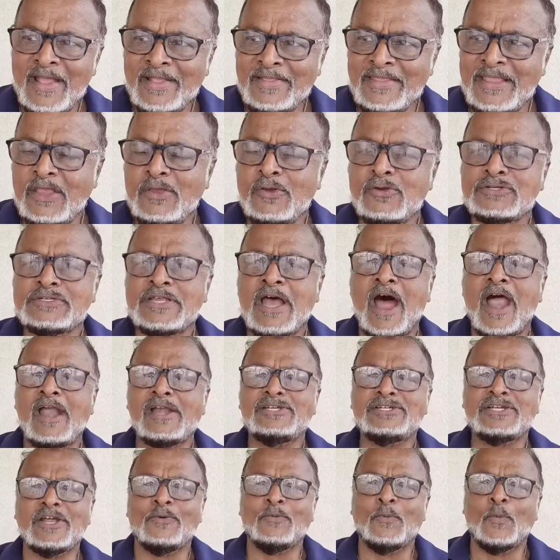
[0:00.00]
They use
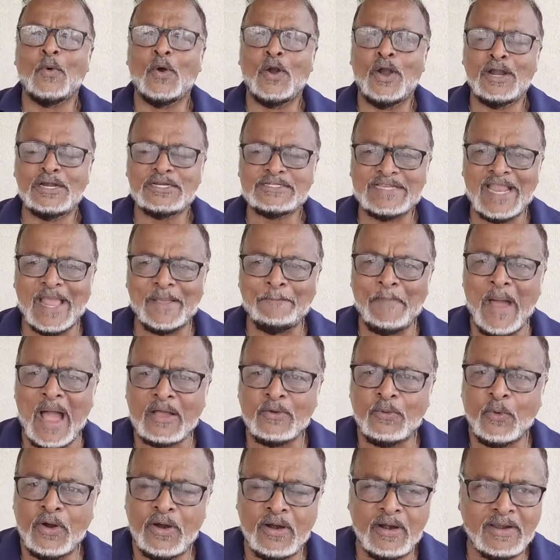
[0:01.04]
harsher words like
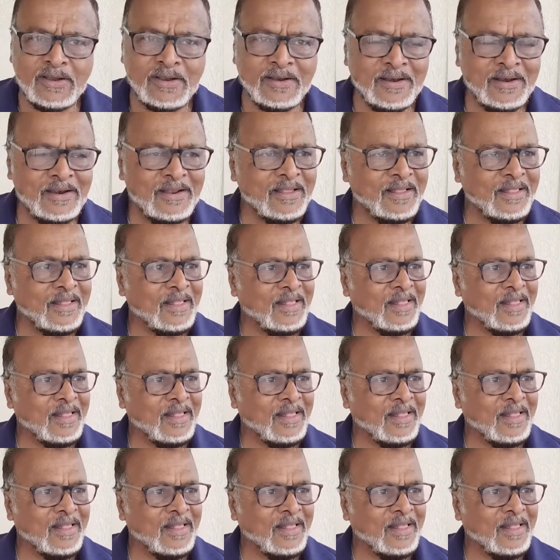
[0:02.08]
backward and,